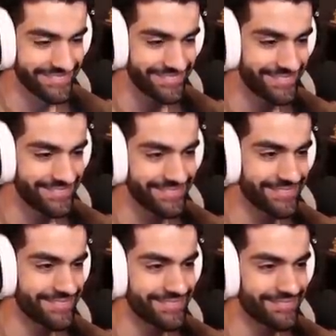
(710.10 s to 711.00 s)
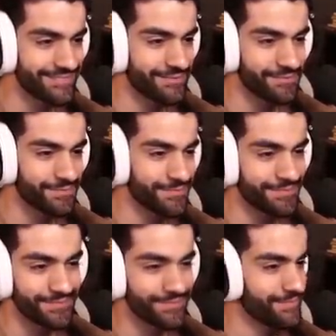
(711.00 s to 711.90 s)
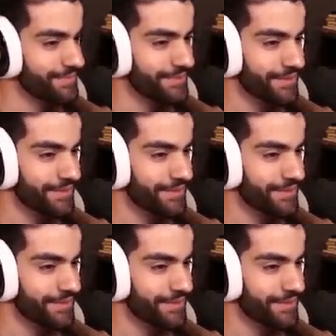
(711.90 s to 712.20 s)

Nothing is said.